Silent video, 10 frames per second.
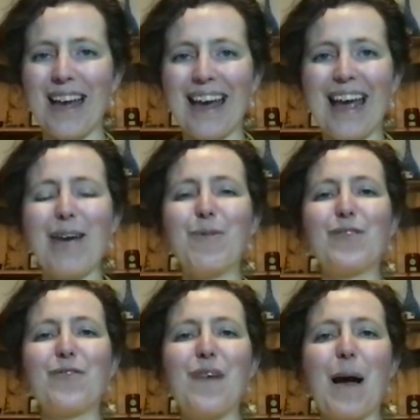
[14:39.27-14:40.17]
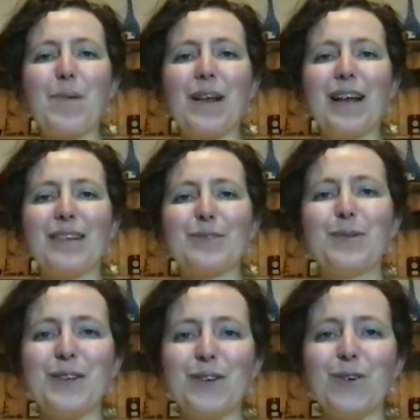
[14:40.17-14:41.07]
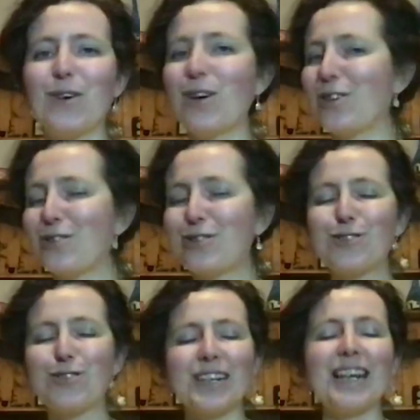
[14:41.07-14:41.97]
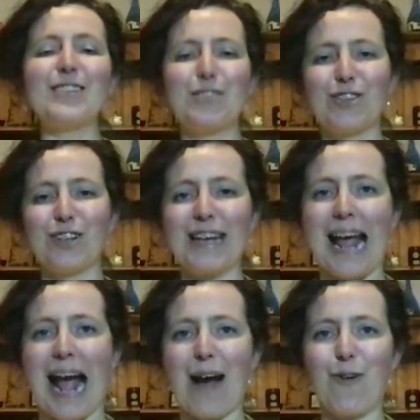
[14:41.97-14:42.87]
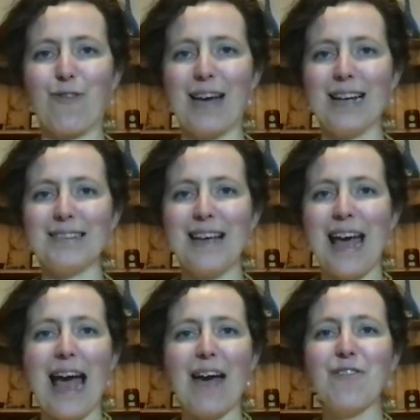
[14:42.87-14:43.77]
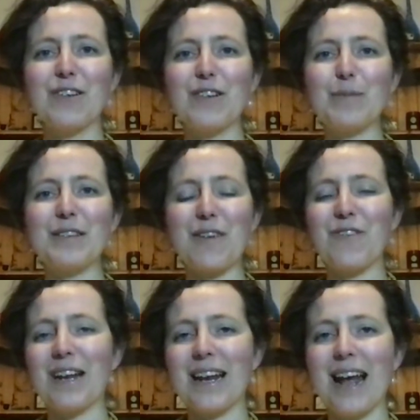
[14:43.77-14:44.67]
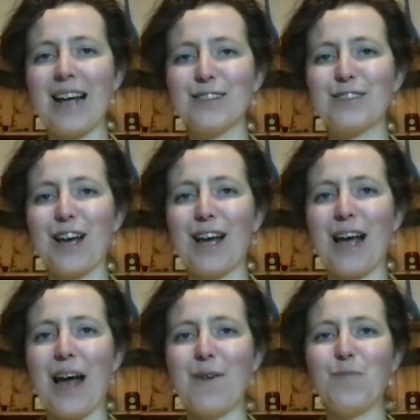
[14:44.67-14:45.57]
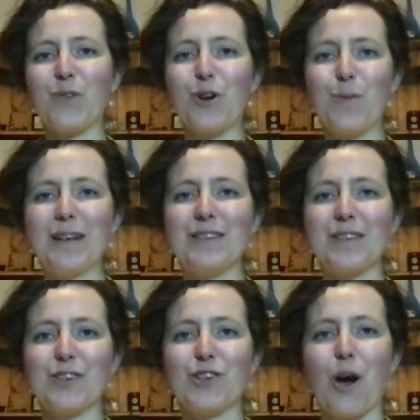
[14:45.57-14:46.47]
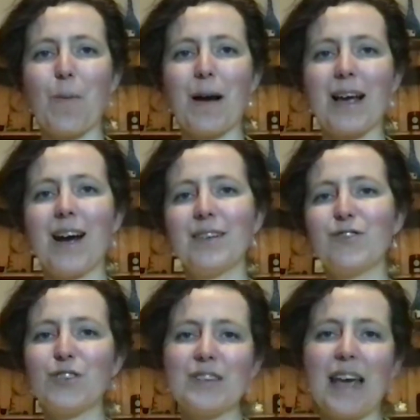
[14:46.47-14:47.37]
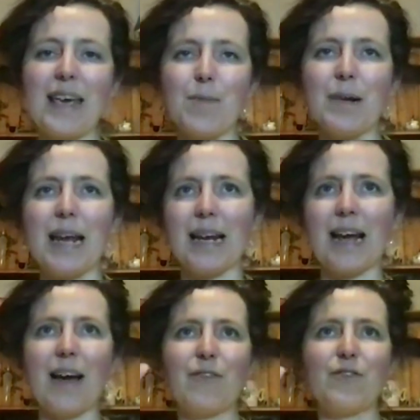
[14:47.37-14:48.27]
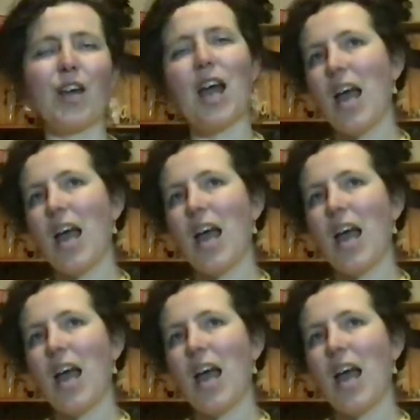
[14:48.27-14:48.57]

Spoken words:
It was fabulous with your stunning, stunning outfits. Every time Stephanie and Elsa come into the shop, I kind of just take a minute and I have to